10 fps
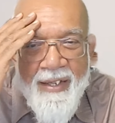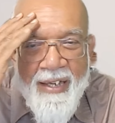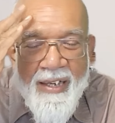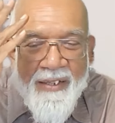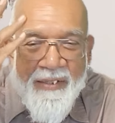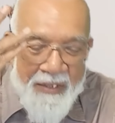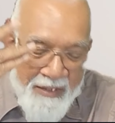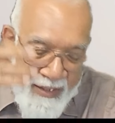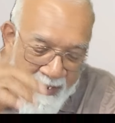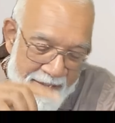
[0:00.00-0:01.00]
And
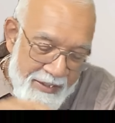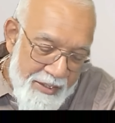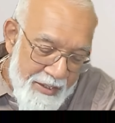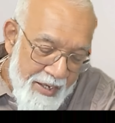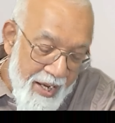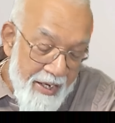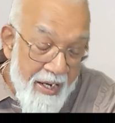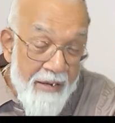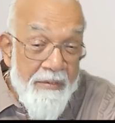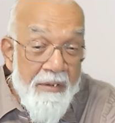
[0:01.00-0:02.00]
I
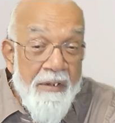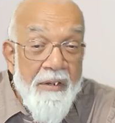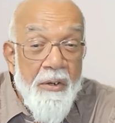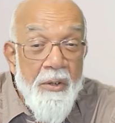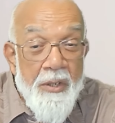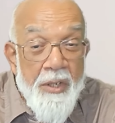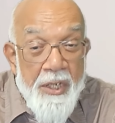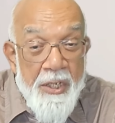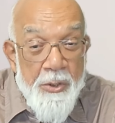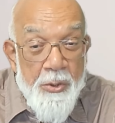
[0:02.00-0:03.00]
have
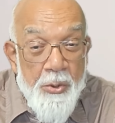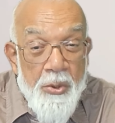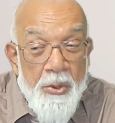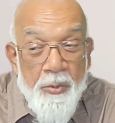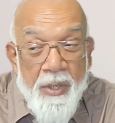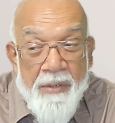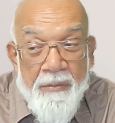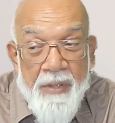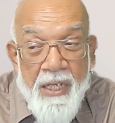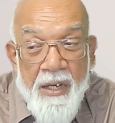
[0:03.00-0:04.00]
already told you
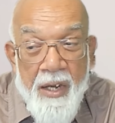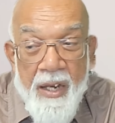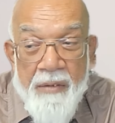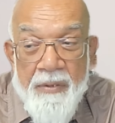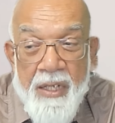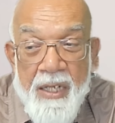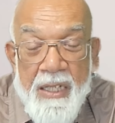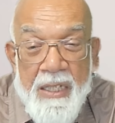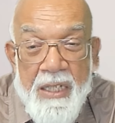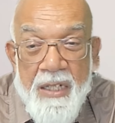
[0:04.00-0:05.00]
that we live
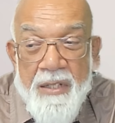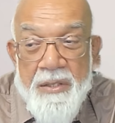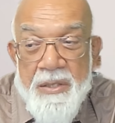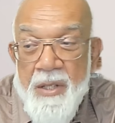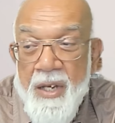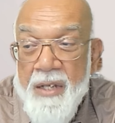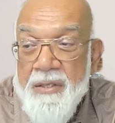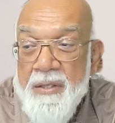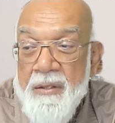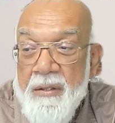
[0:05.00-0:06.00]
in these
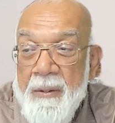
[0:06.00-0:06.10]
tests